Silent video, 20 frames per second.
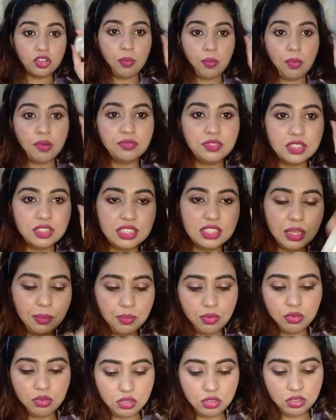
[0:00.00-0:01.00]
top of this I
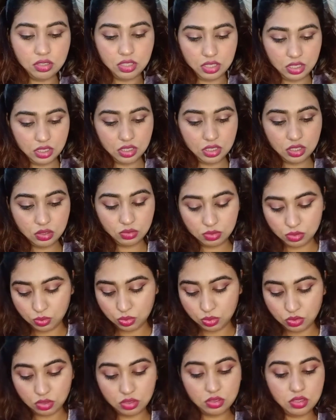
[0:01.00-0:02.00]
poured this, so it
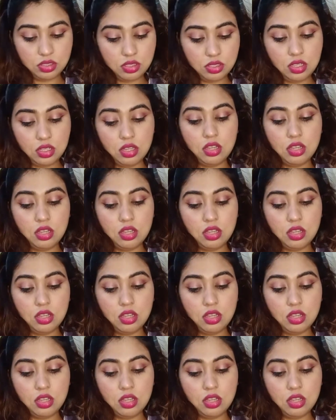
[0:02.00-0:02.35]
works